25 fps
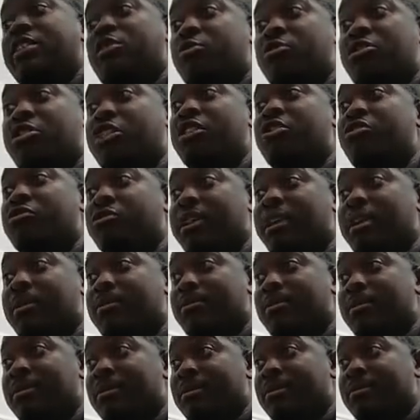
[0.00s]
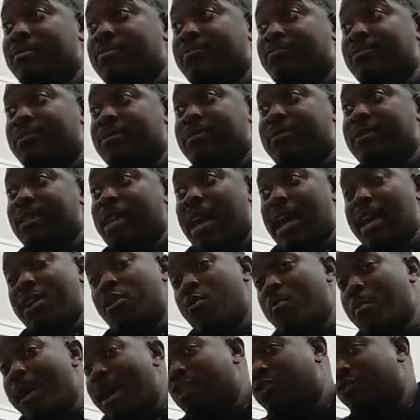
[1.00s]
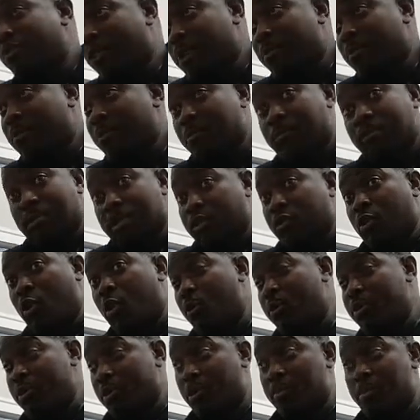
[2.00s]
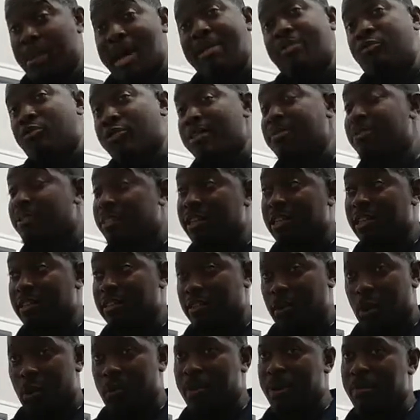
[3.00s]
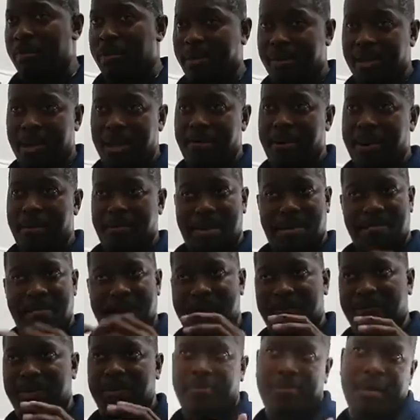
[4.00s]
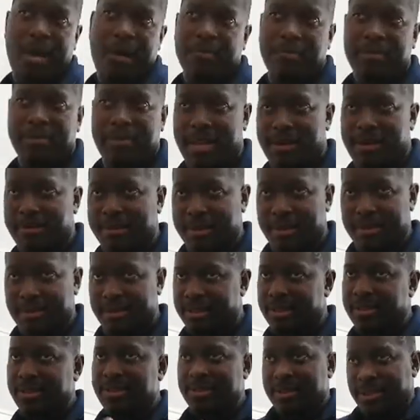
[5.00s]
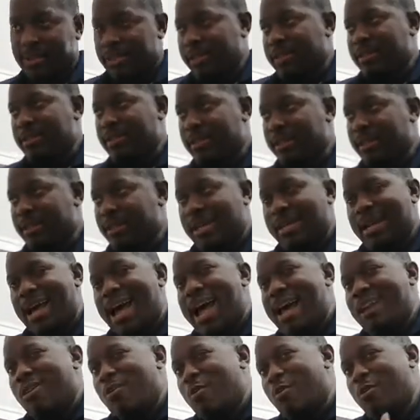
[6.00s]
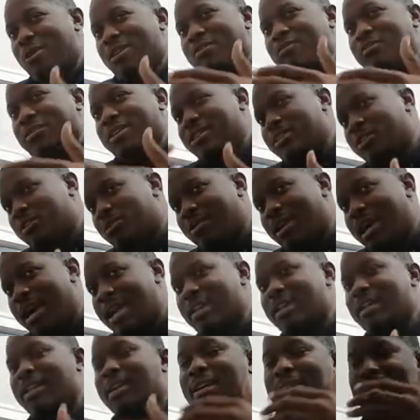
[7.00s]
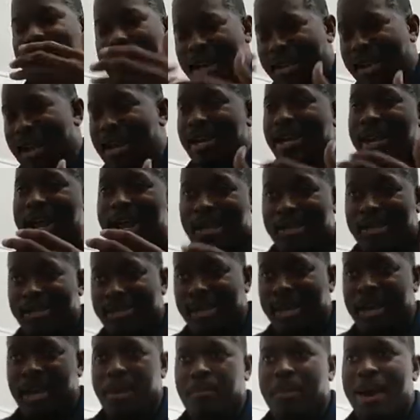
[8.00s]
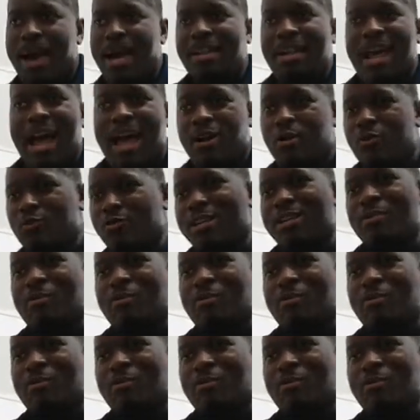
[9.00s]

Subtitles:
was your dream. Right. I know my dream still is to open up a club. I'm having a problem with that because the liquor thing. Like, I don't want to really do that. I got an idea, but I don't really